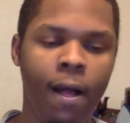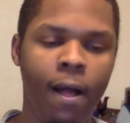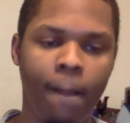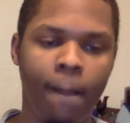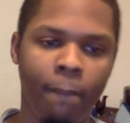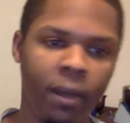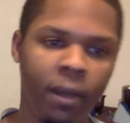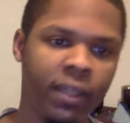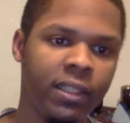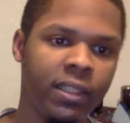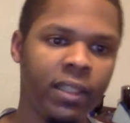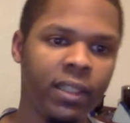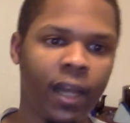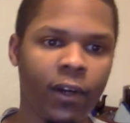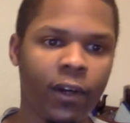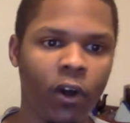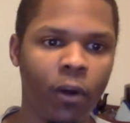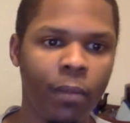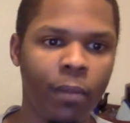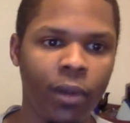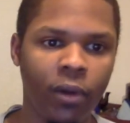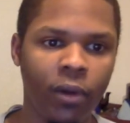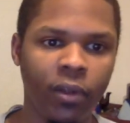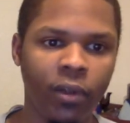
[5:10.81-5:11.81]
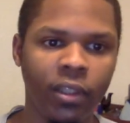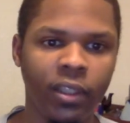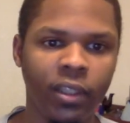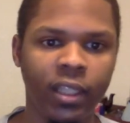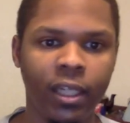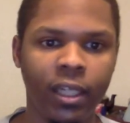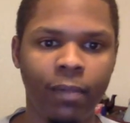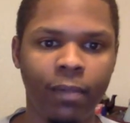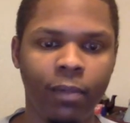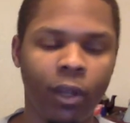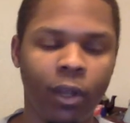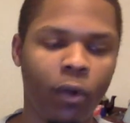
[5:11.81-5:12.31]
But he's not going to be on his
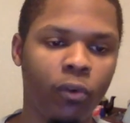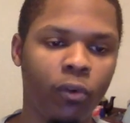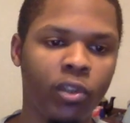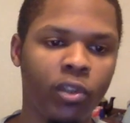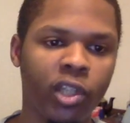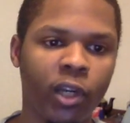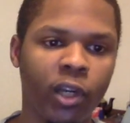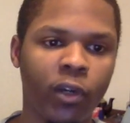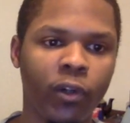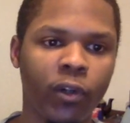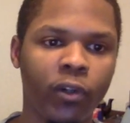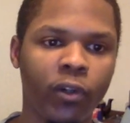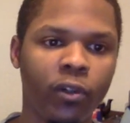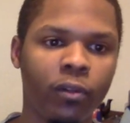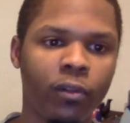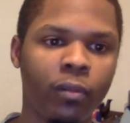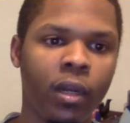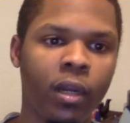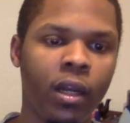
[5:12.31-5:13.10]
team long term.